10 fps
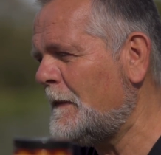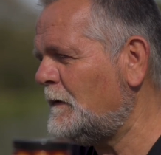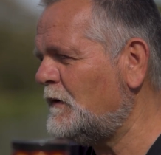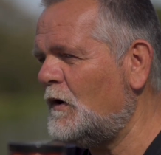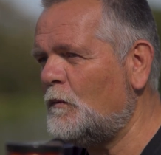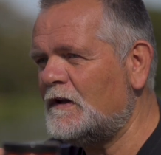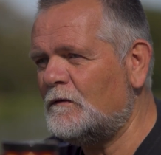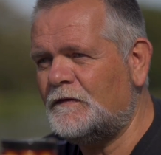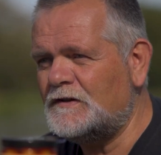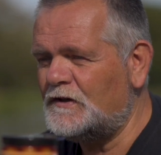You know, we
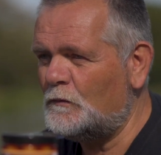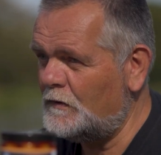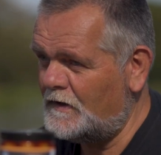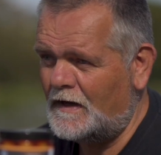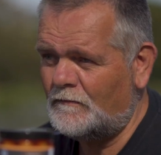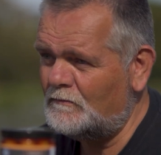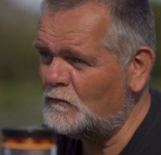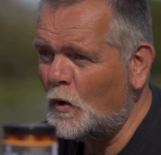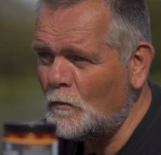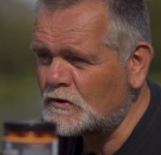fish it with our
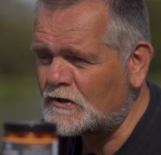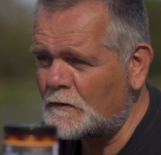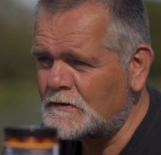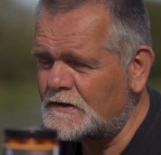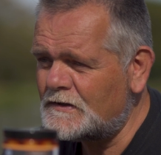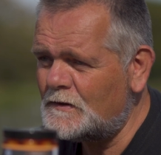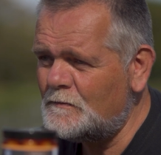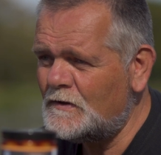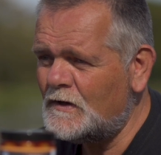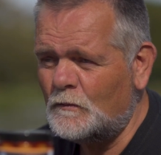normal stone
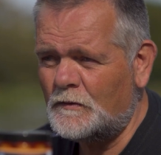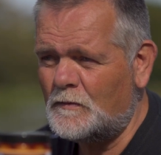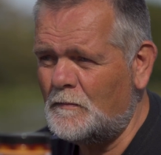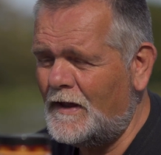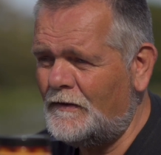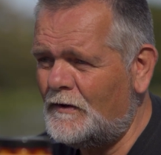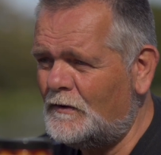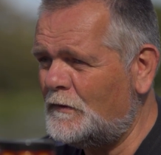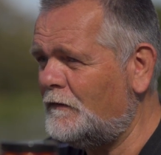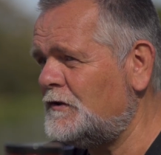system, with the method.
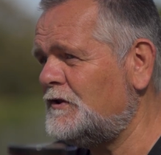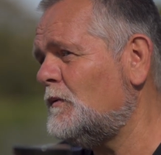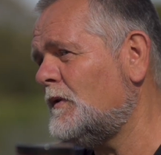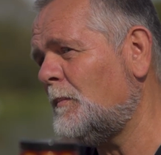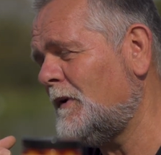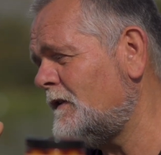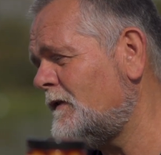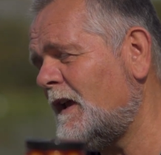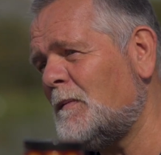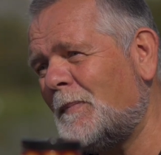We fish it with a
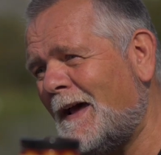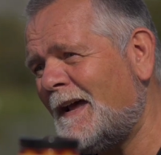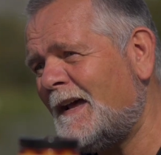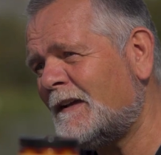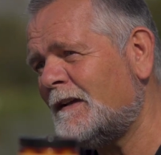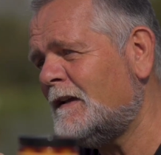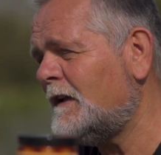PVA bag.